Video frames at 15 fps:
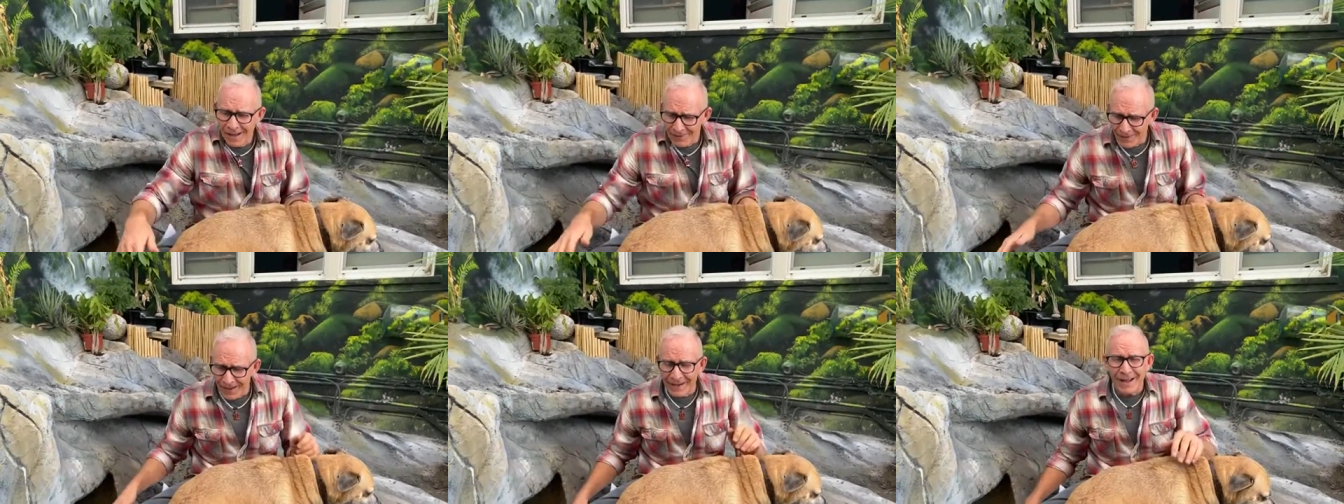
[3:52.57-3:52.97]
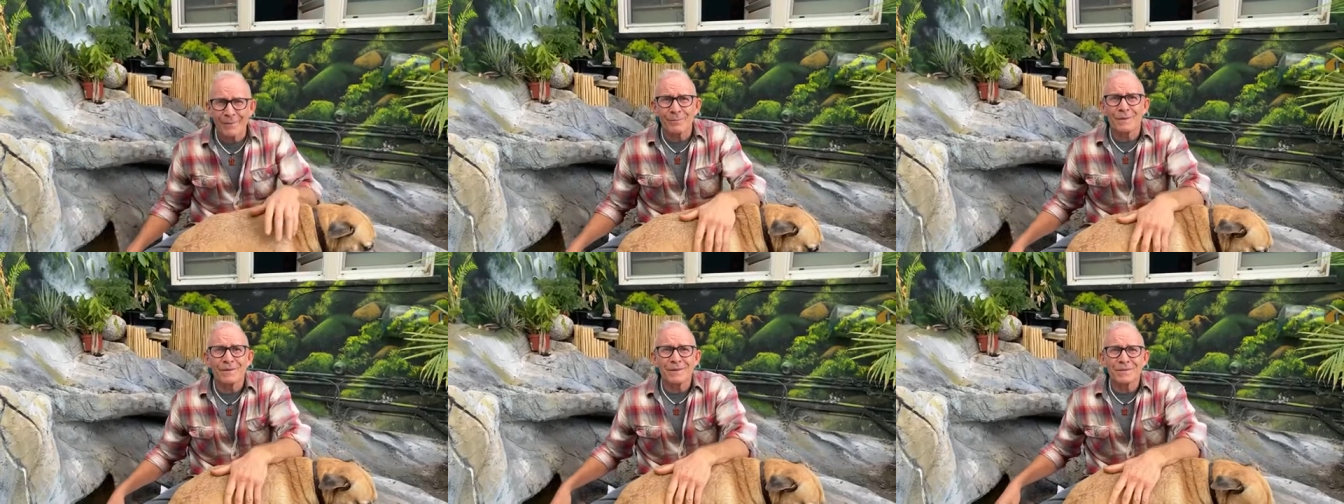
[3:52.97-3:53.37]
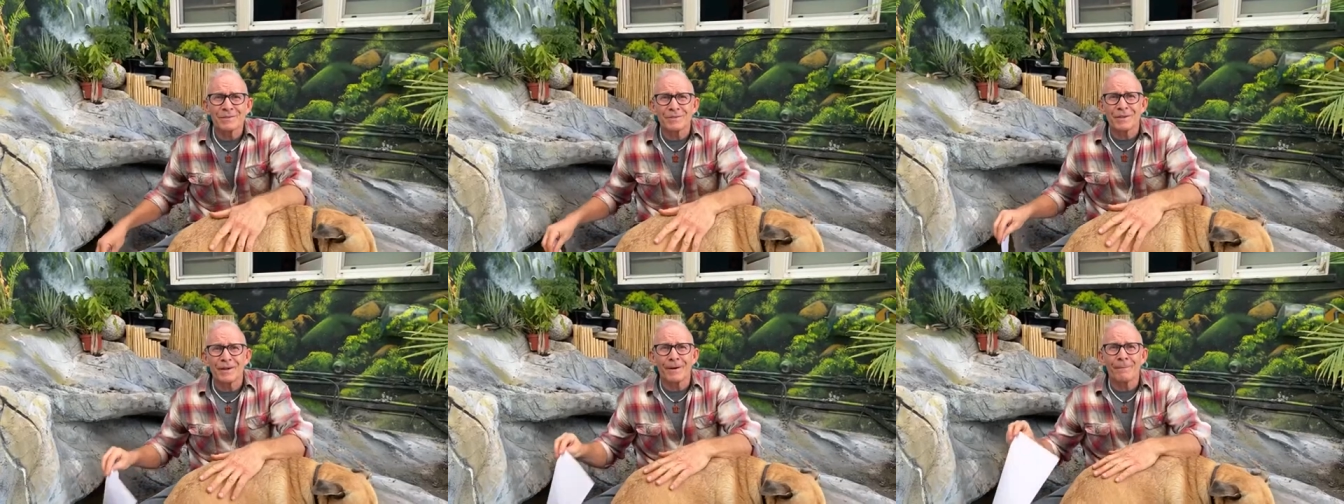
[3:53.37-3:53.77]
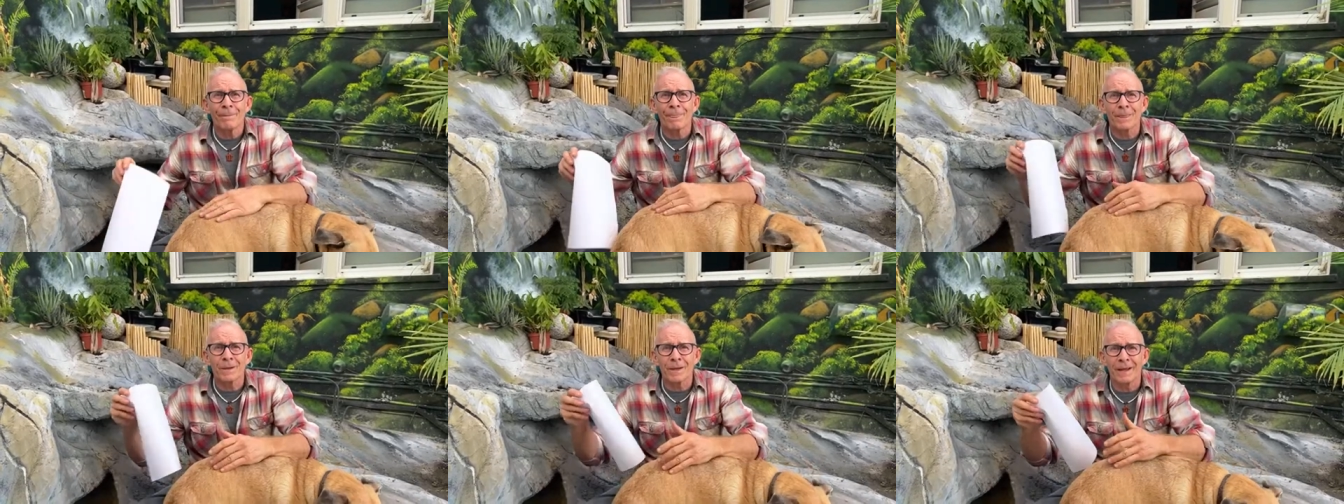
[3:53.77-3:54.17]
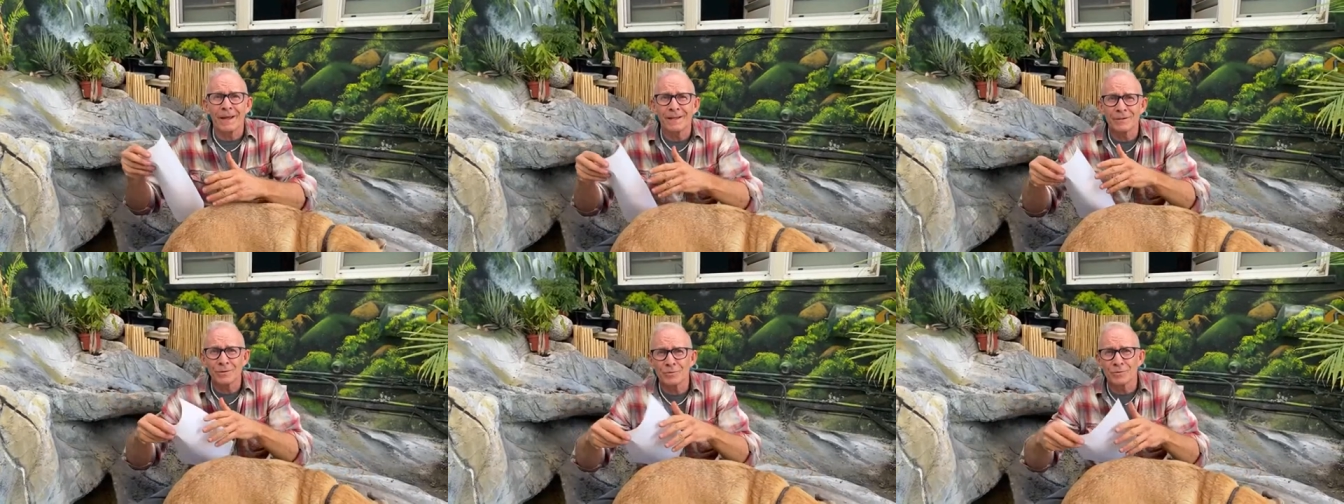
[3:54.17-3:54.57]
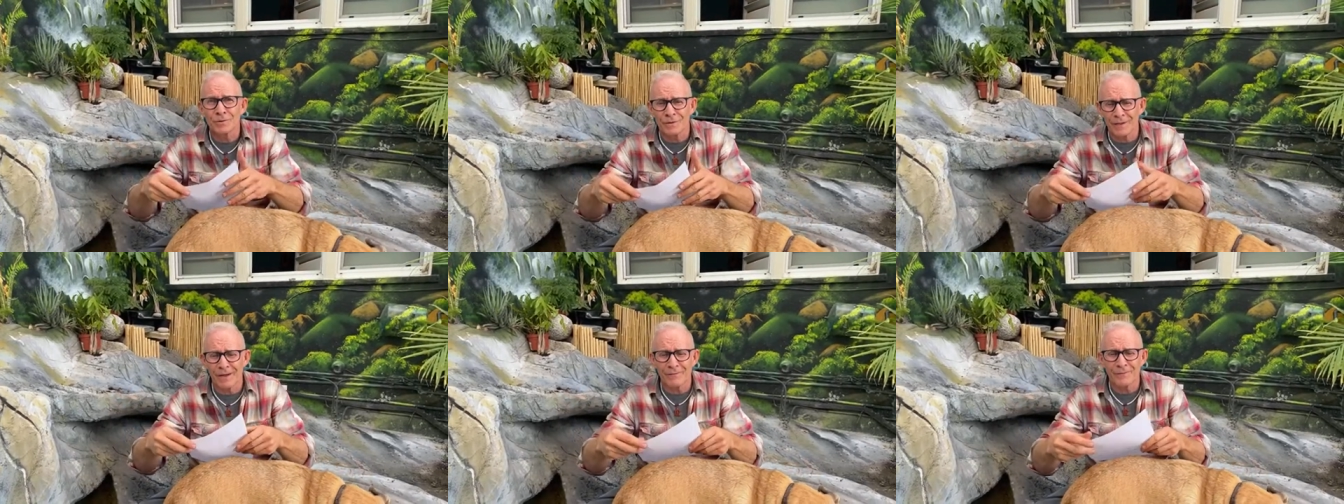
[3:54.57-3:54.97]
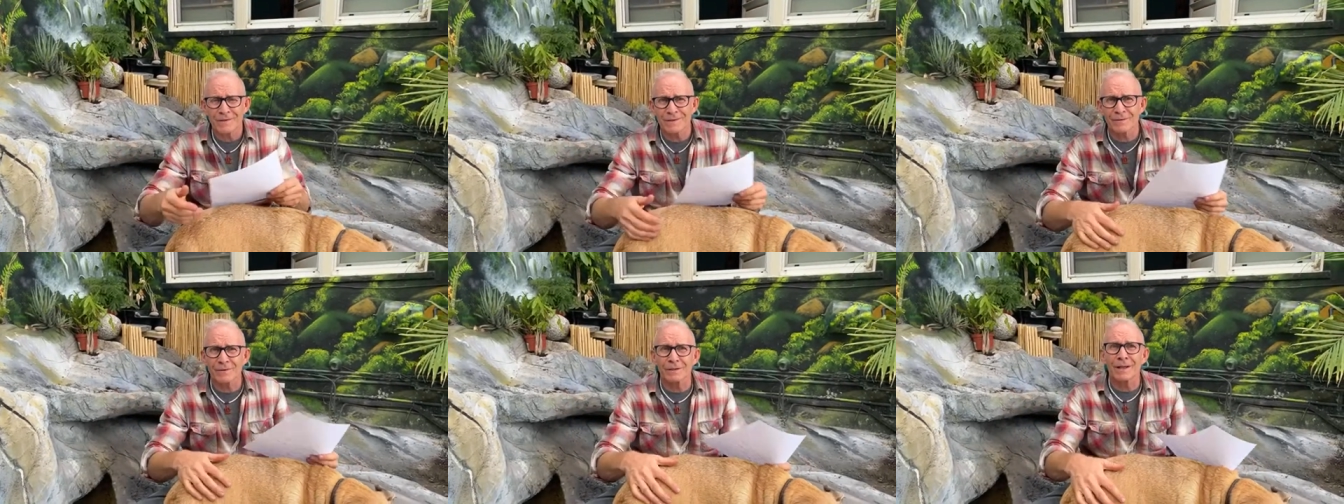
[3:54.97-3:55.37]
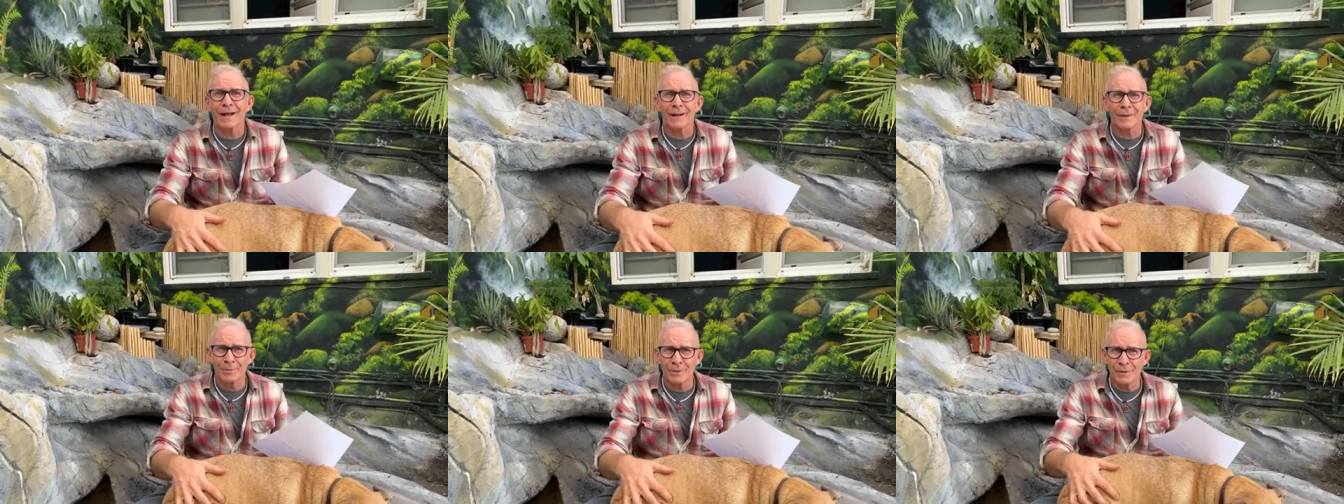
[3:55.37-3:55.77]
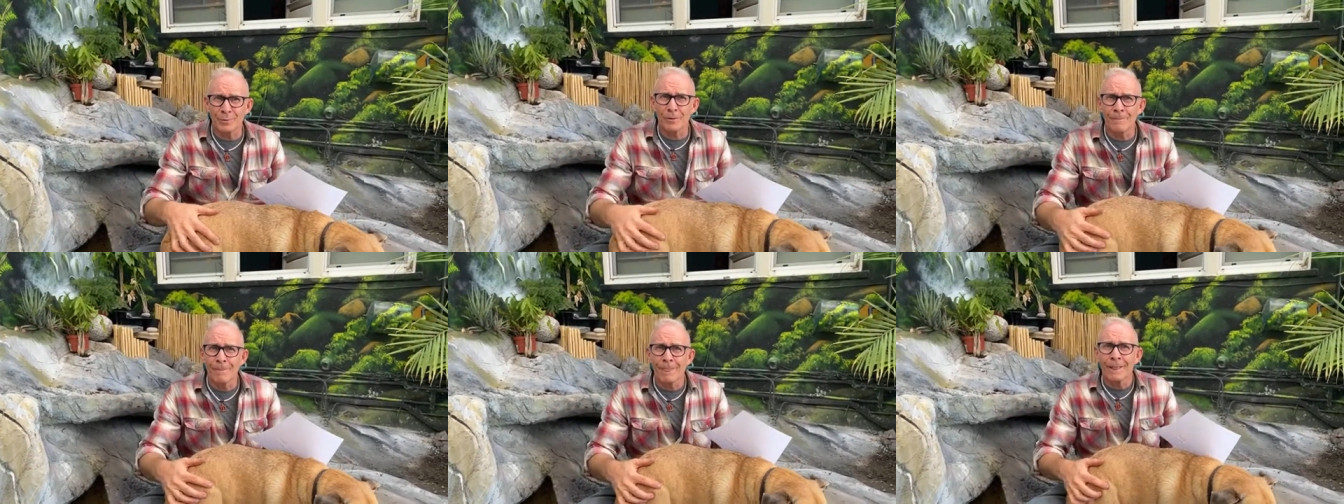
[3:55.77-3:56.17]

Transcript: That happened this year, okay, due to the efforts of a lot of people.